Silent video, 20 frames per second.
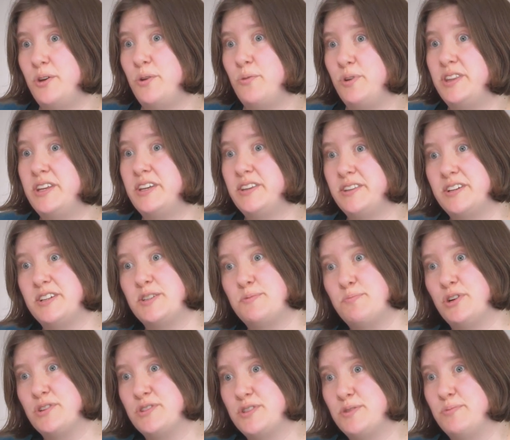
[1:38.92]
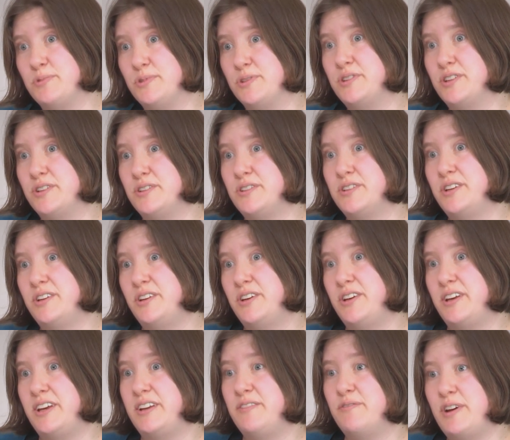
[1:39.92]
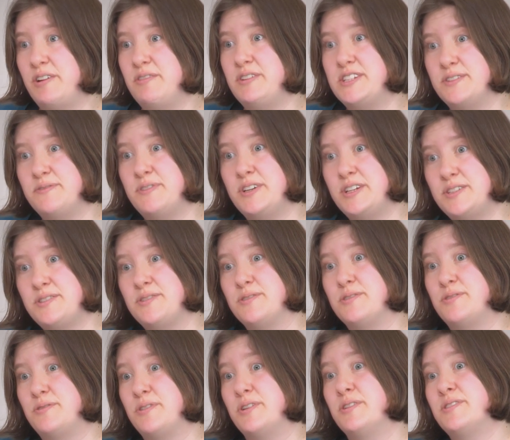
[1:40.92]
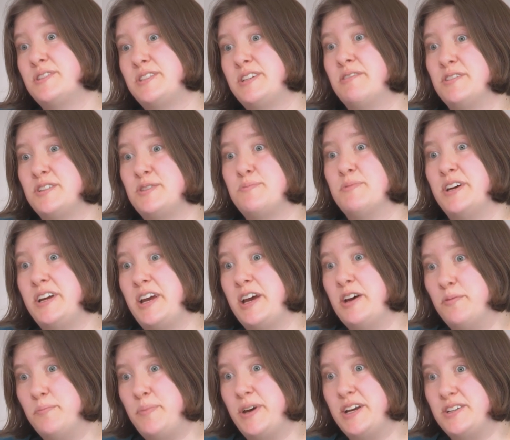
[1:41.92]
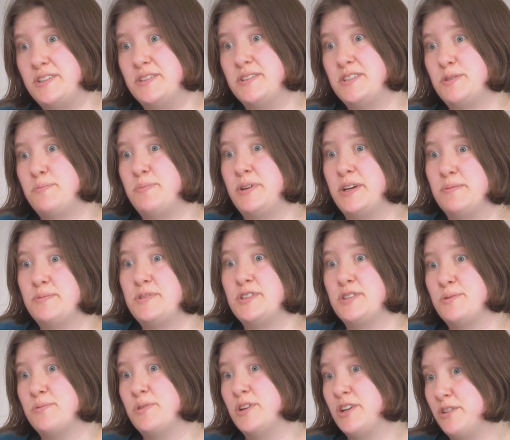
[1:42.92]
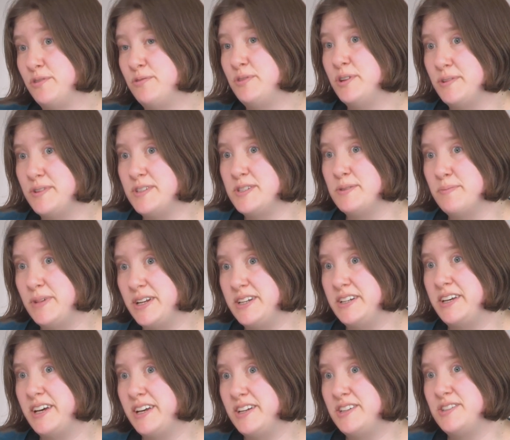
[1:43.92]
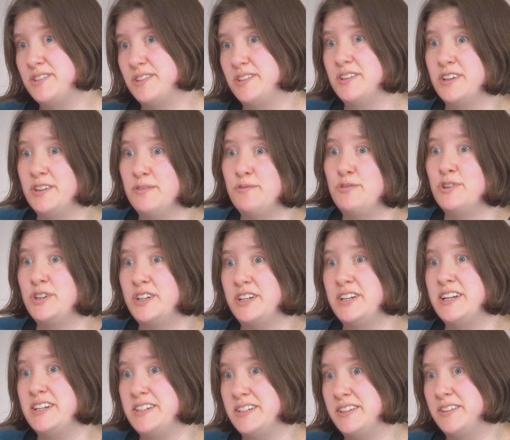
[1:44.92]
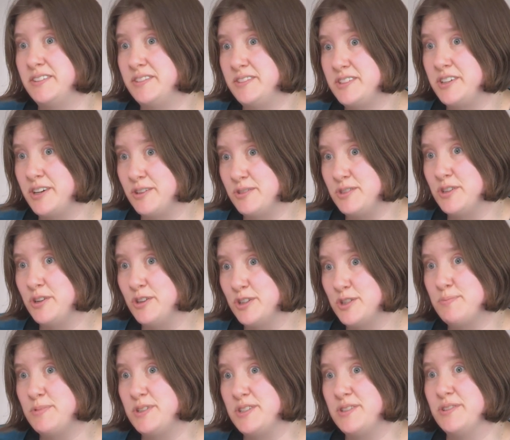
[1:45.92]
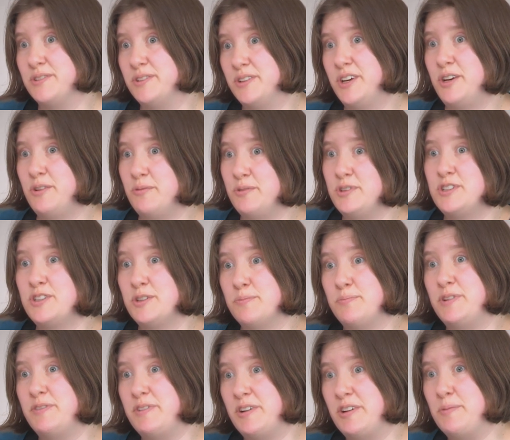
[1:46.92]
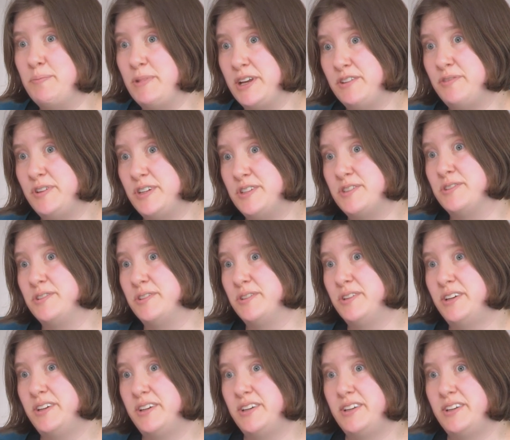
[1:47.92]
We think that it's possible that in very severe sore throat, steroids might help patients to be able to swallow fluids and medication and avoid needing to go to hospital, which could be very beneficial.